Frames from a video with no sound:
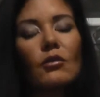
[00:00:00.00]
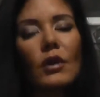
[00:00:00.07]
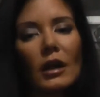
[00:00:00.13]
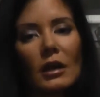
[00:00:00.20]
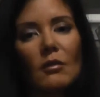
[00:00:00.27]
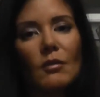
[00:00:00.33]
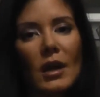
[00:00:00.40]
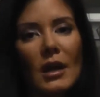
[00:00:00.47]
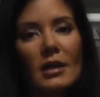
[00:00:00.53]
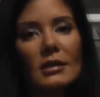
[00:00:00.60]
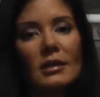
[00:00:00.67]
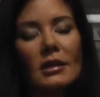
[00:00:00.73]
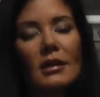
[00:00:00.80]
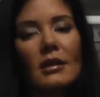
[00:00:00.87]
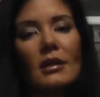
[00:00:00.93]

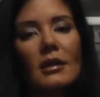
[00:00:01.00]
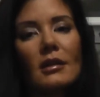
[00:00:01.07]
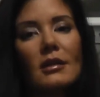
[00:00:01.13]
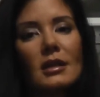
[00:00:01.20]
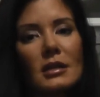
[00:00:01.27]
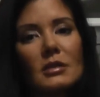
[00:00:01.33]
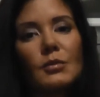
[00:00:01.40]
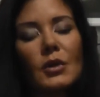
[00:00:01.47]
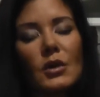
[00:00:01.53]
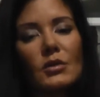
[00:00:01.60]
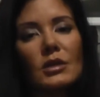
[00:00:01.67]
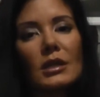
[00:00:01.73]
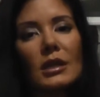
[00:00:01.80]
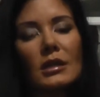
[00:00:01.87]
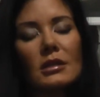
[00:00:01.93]
recommend this
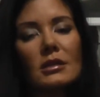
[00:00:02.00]
protein.